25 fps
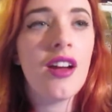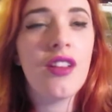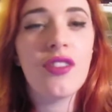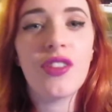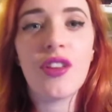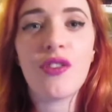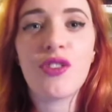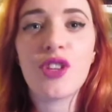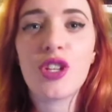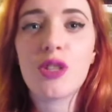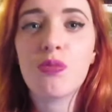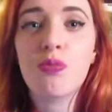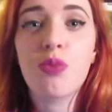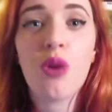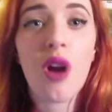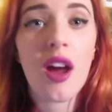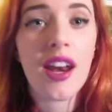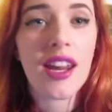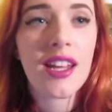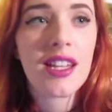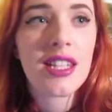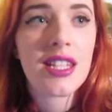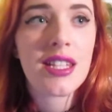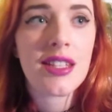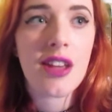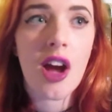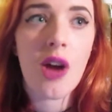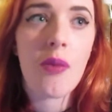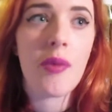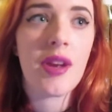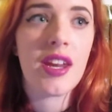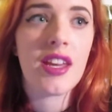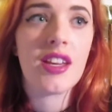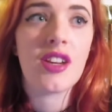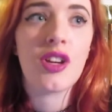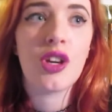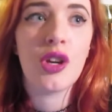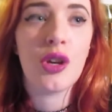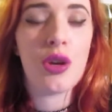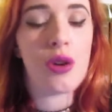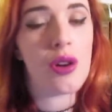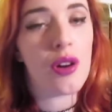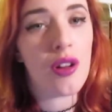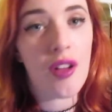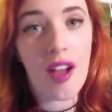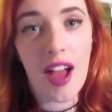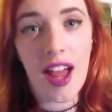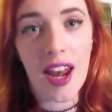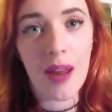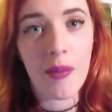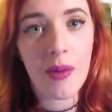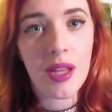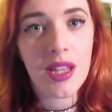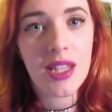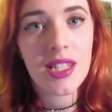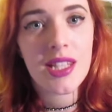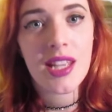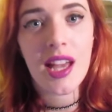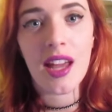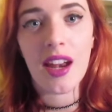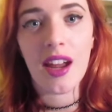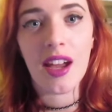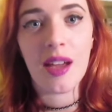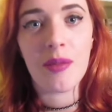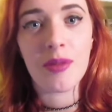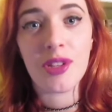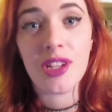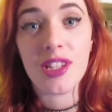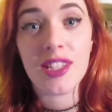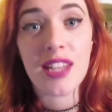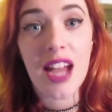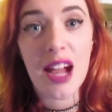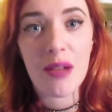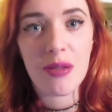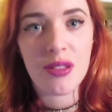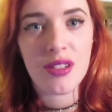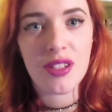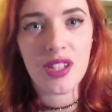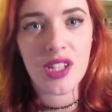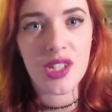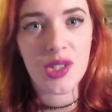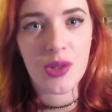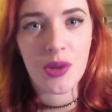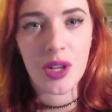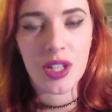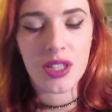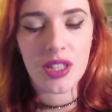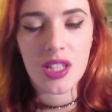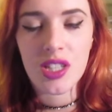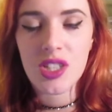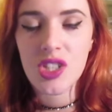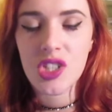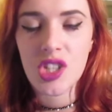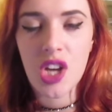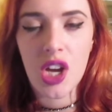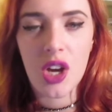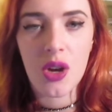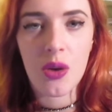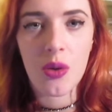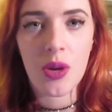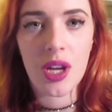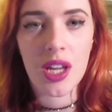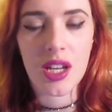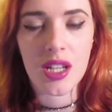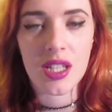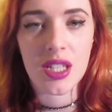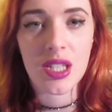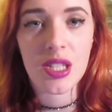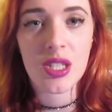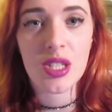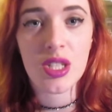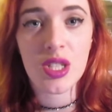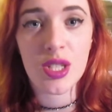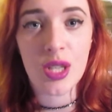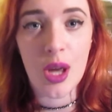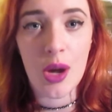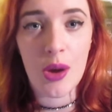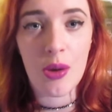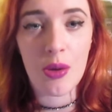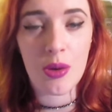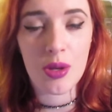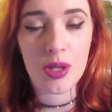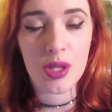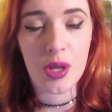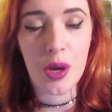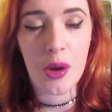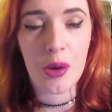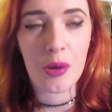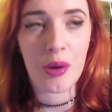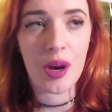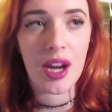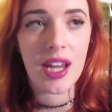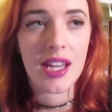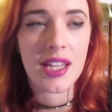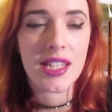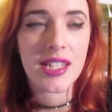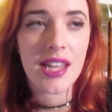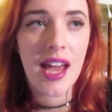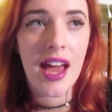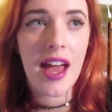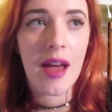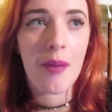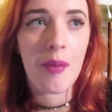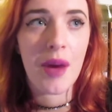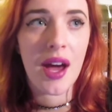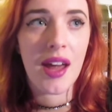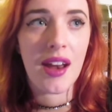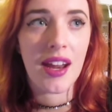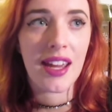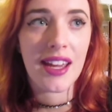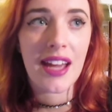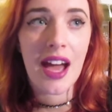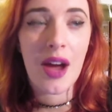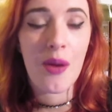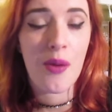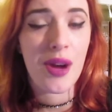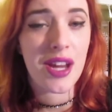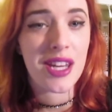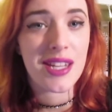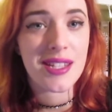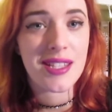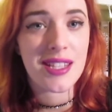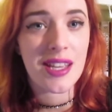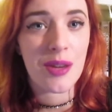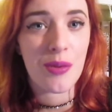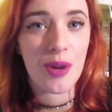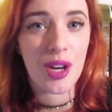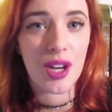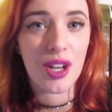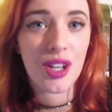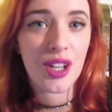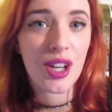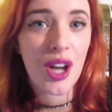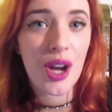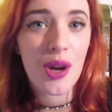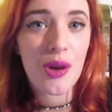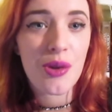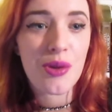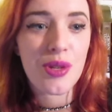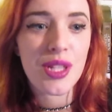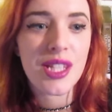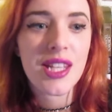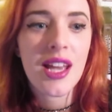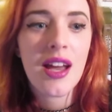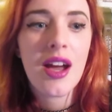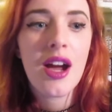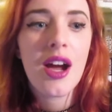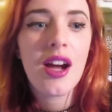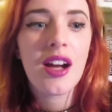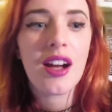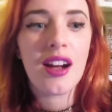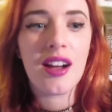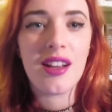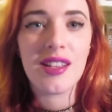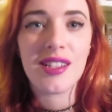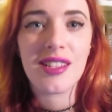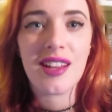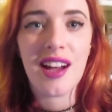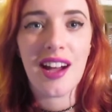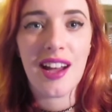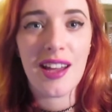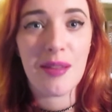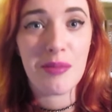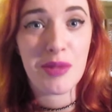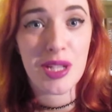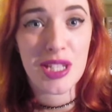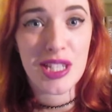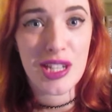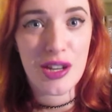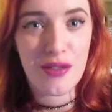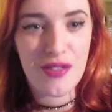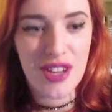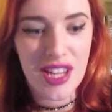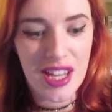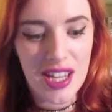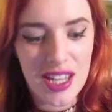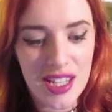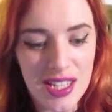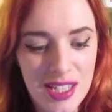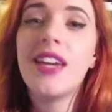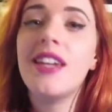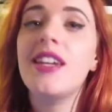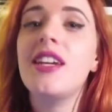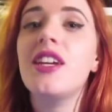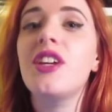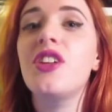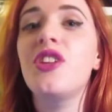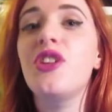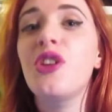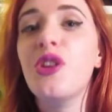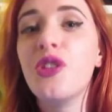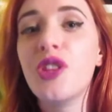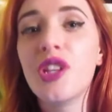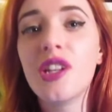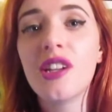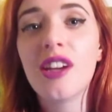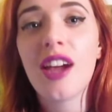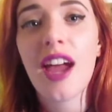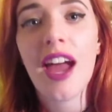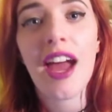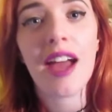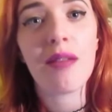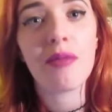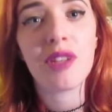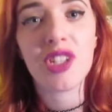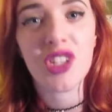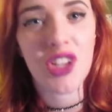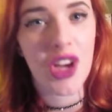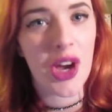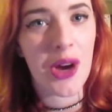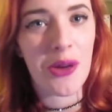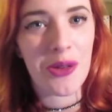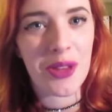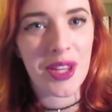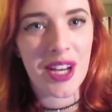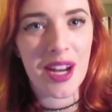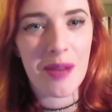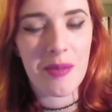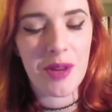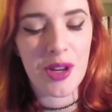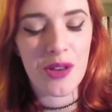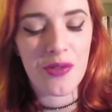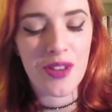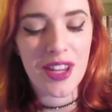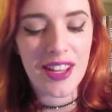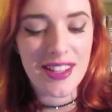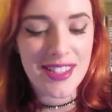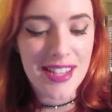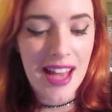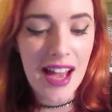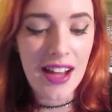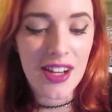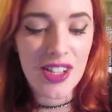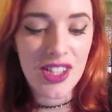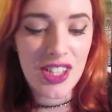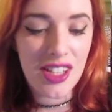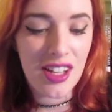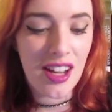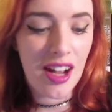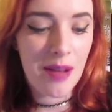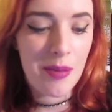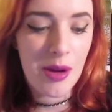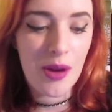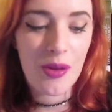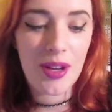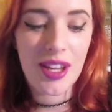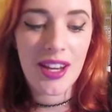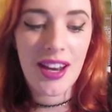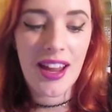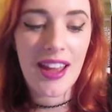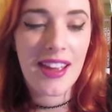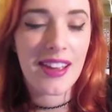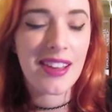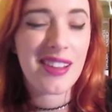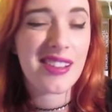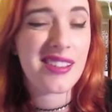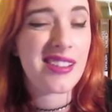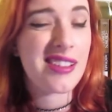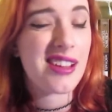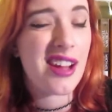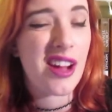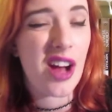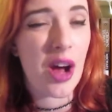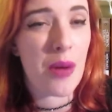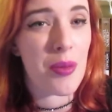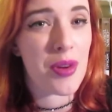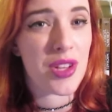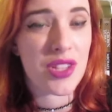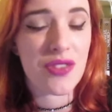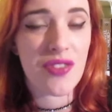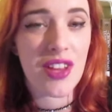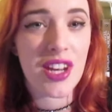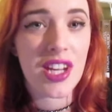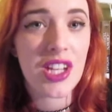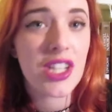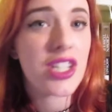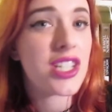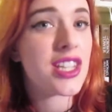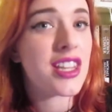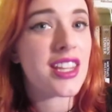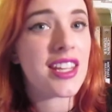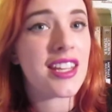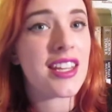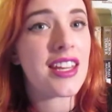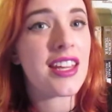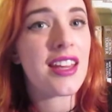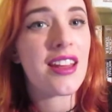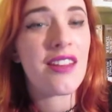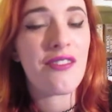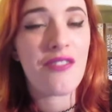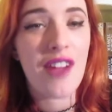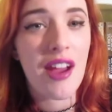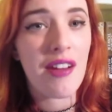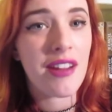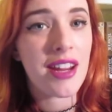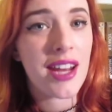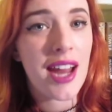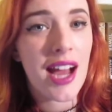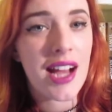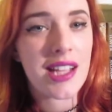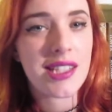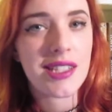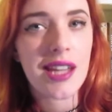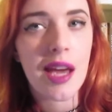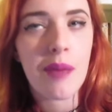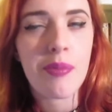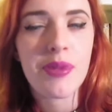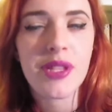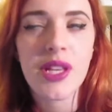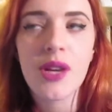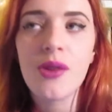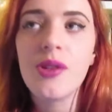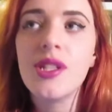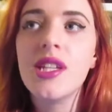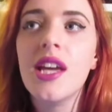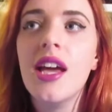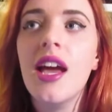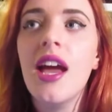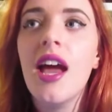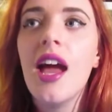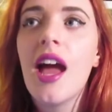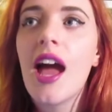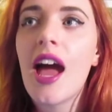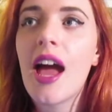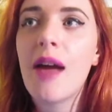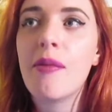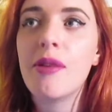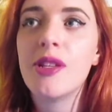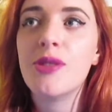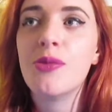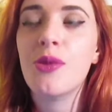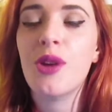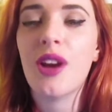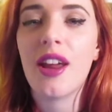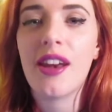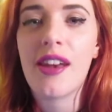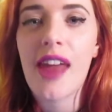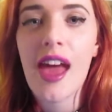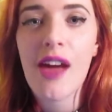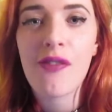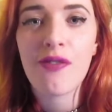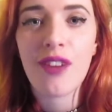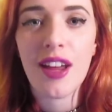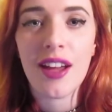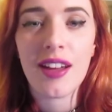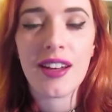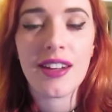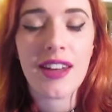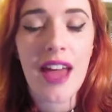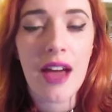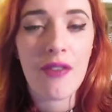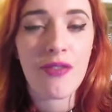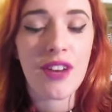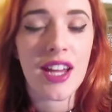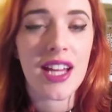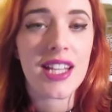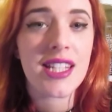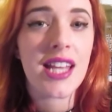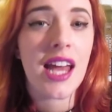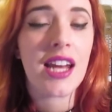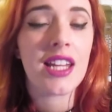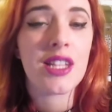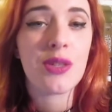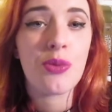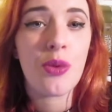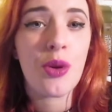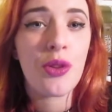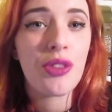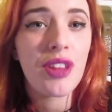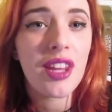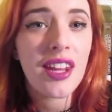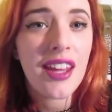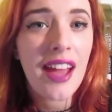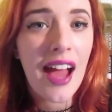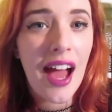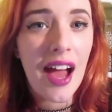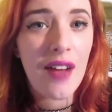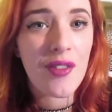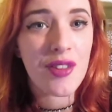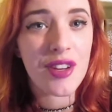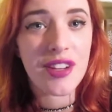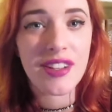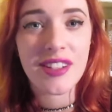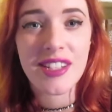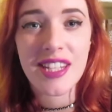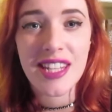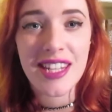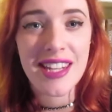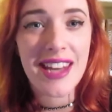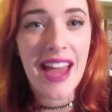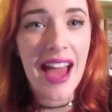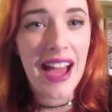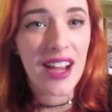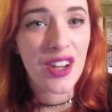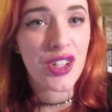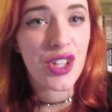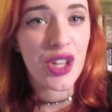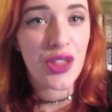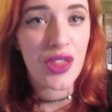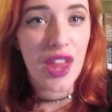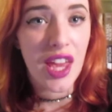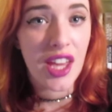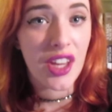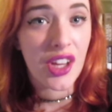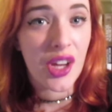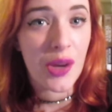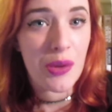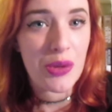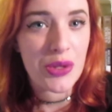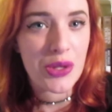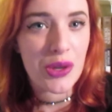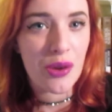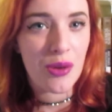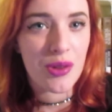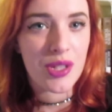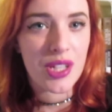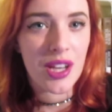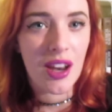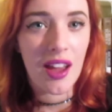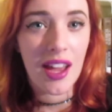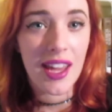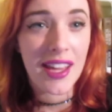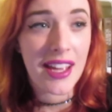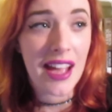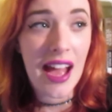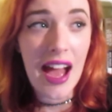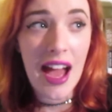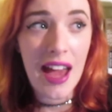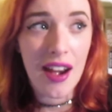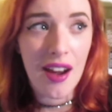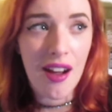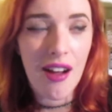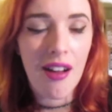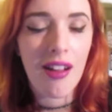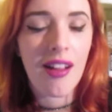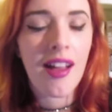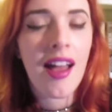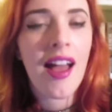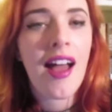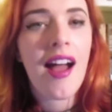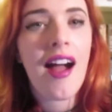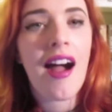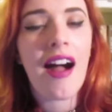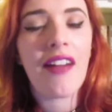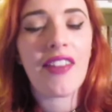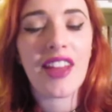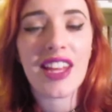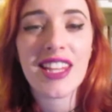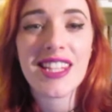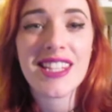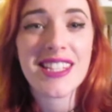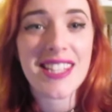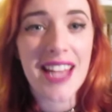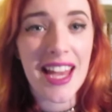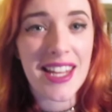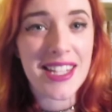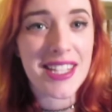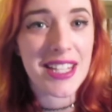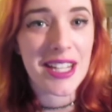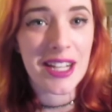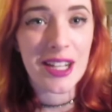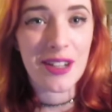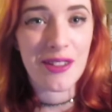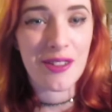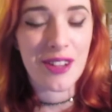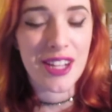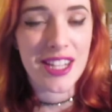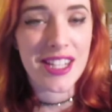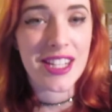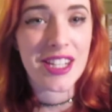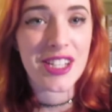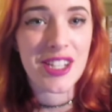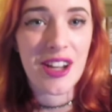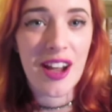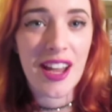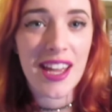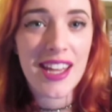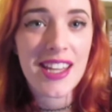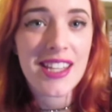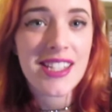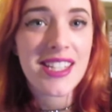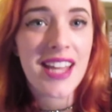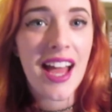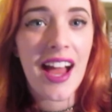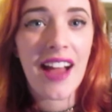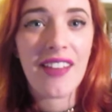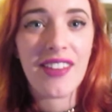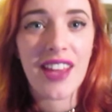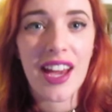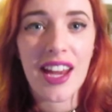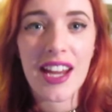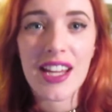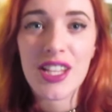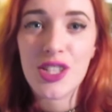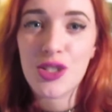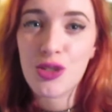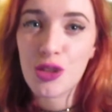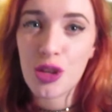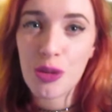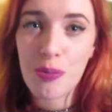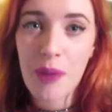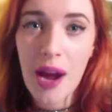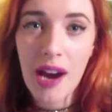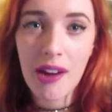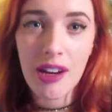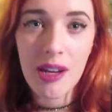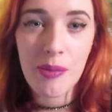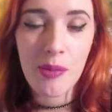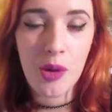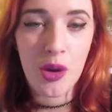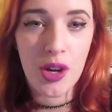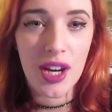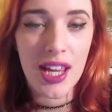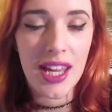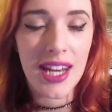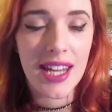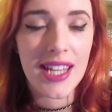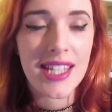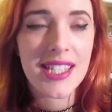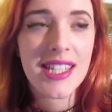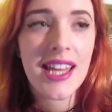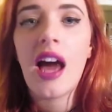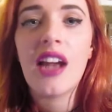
They've just brought in so many cool elements and I'm just absolutely adoring this show. It is so, so great um, and I can't wait to see where it goes because I'm just loving it. Another um, show that I'm loving is actually, I'm only like almost finished the very last episode um, is one on Netflix and it's one that I haven't didn't actually think I was going to like at all and that's Santa Clarita Diet and that has Drew Barrymore in it.